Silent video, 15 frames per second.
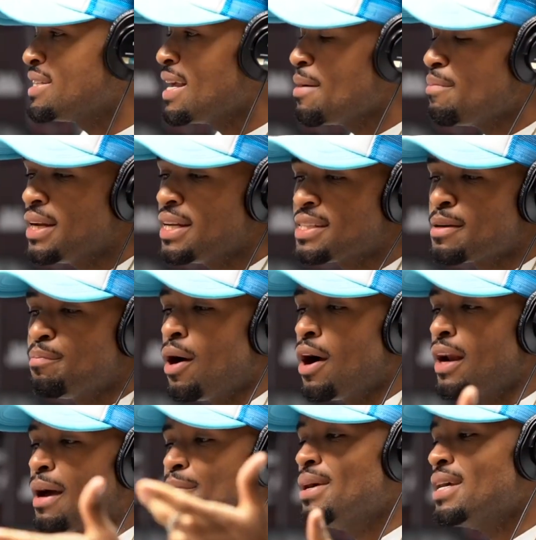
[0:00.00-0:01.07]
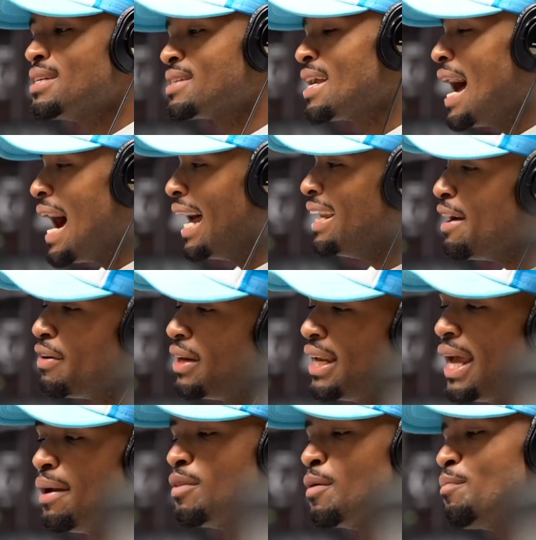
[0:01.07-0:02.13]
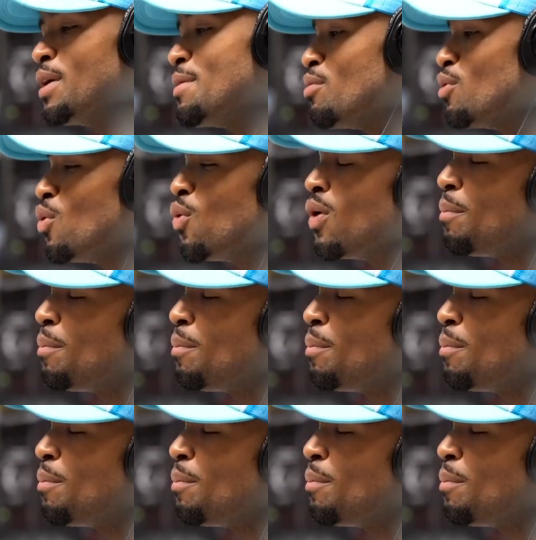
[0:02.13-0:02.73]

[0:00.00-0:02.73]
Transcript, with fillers: set, but it's a part I miss. I never named the people who